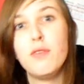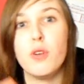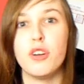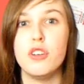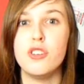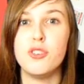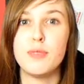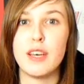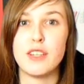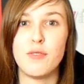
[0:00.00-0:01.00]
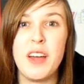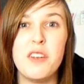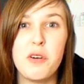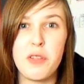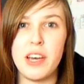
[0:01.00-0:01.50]
If you are a
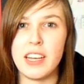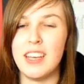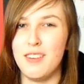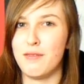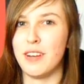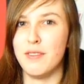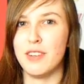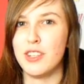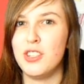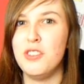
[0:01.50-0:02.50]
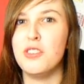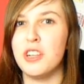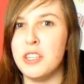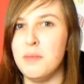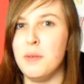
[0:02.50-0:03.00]
YouTube/fan, not that kind of fanfiction, you
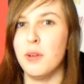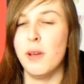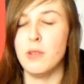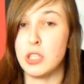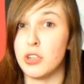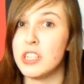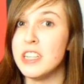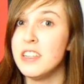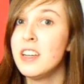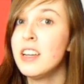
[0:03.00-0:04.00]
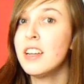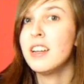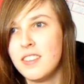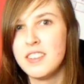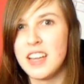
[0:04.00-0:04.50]
dirty people. I was 13.
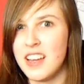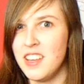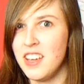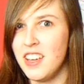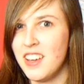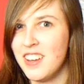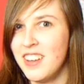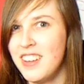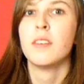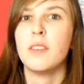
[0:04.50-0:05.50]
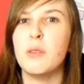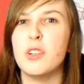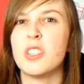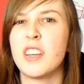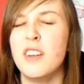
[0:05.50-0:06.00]
Danny. They
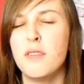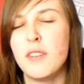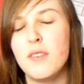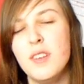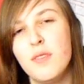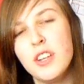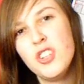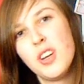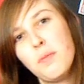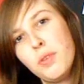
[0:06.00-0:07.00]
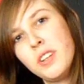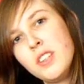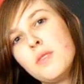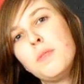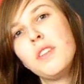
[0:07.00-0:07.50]
were just kind of fluffy friendship
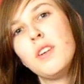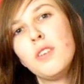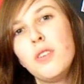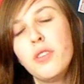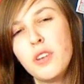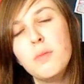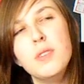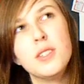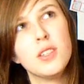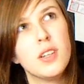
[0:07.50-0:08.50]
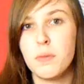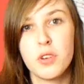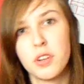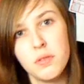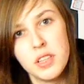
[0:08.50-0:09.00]
ones, but they're all on the computer, so
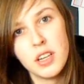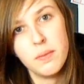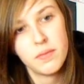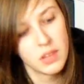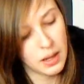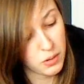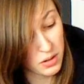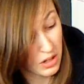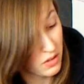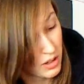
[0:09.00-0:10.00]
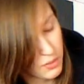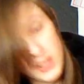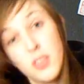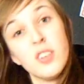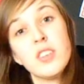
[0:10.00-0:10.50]
I'm not going to read them. I'm not even going to
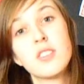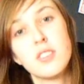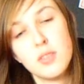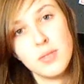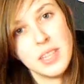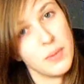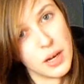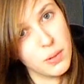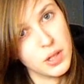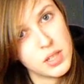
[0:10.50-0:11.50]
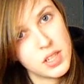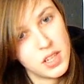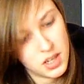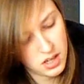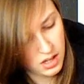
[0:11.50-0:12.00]
read all of this because this would take me hours.